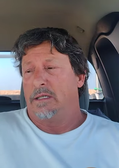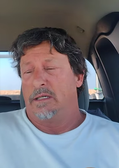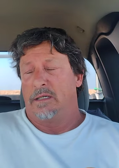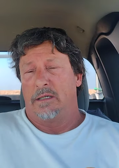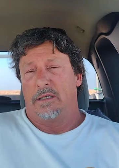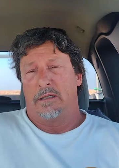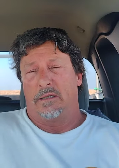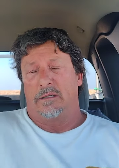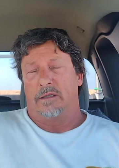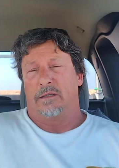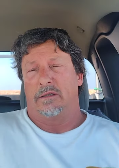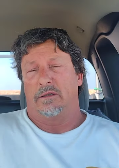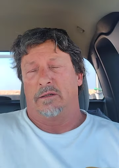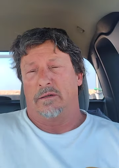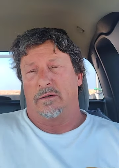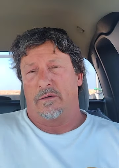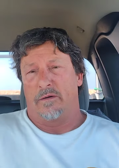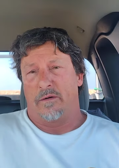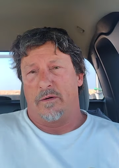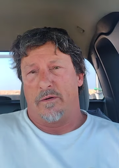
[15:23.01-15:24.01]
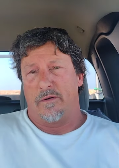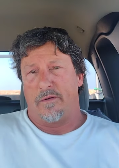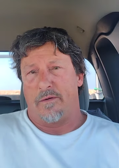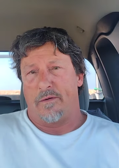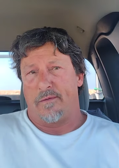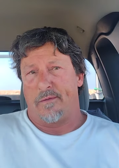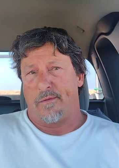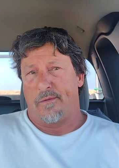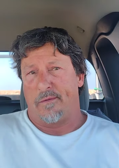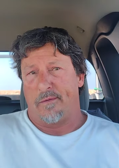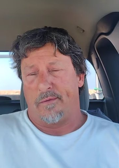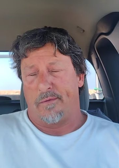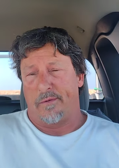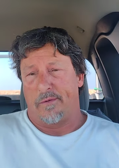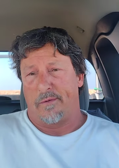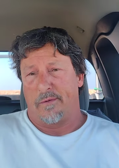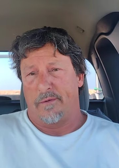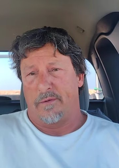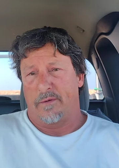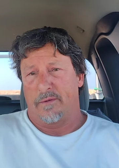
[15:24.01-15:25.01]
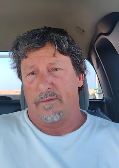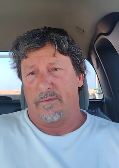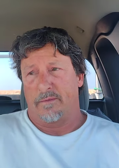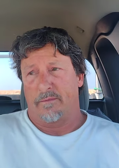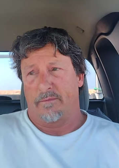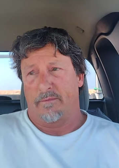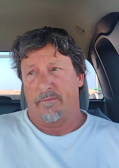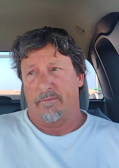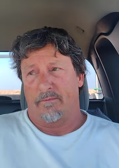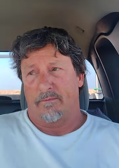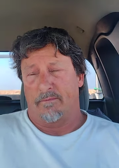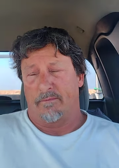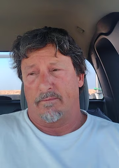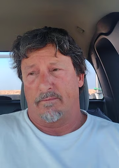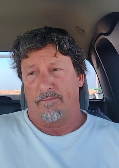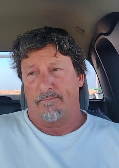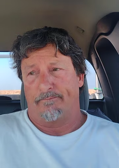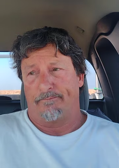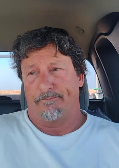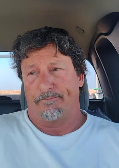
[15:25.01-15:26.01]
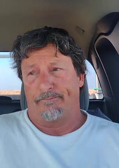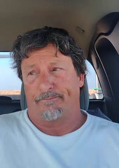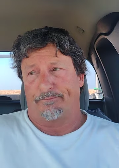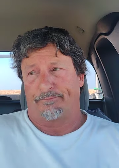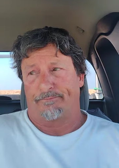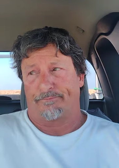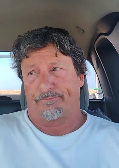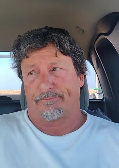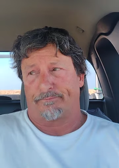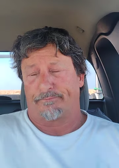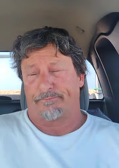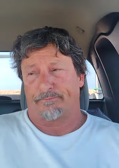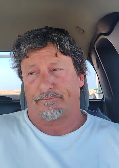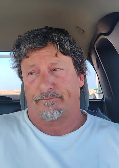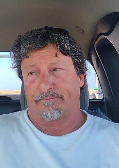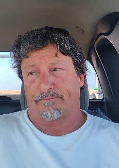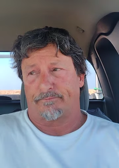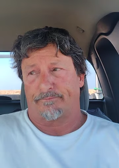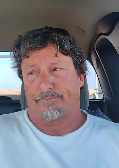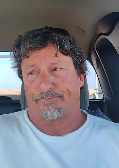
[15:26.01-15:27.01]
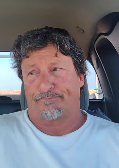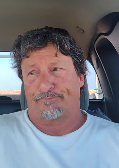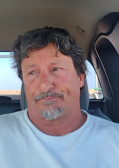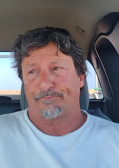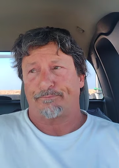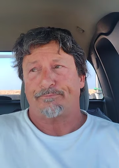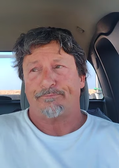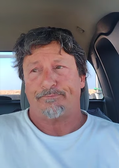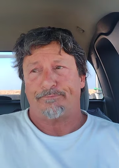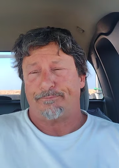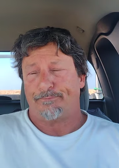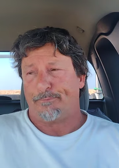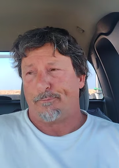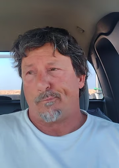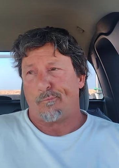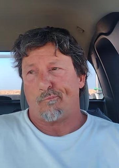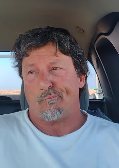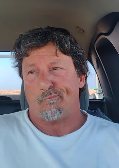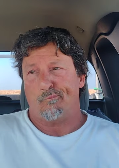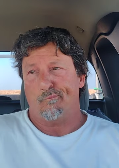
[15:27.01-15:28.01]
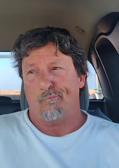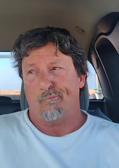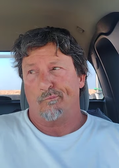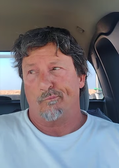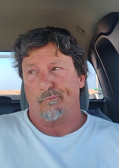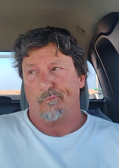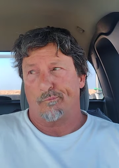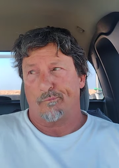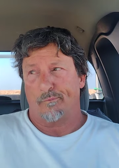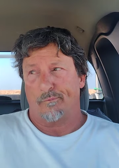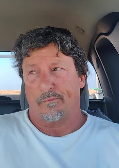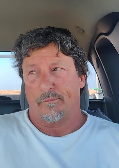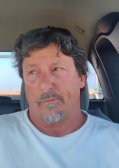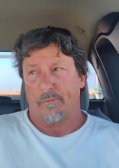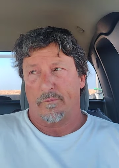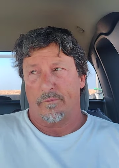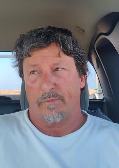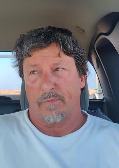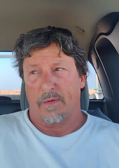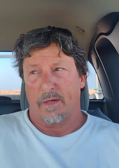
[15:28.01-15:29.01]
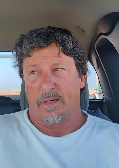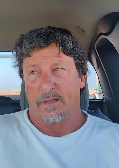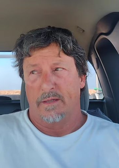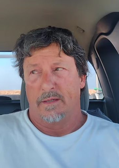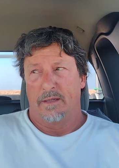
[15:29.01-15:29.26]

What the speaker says: Nothing is said.